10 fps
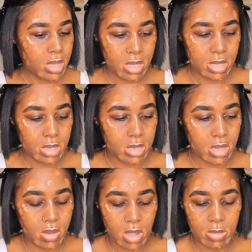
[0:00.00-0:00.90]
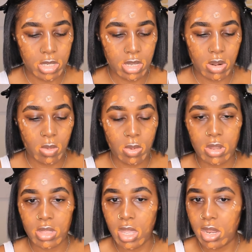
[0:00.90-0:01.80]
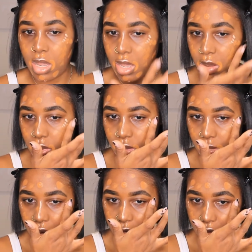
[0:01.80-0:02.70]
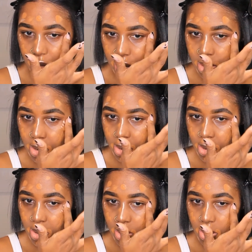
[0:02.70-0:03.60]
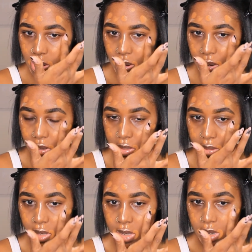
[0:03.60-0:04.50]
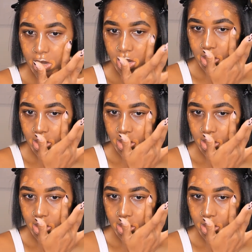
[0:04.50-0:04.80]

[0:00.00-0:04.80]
And so I'm just going to work that in with my finger. Try not to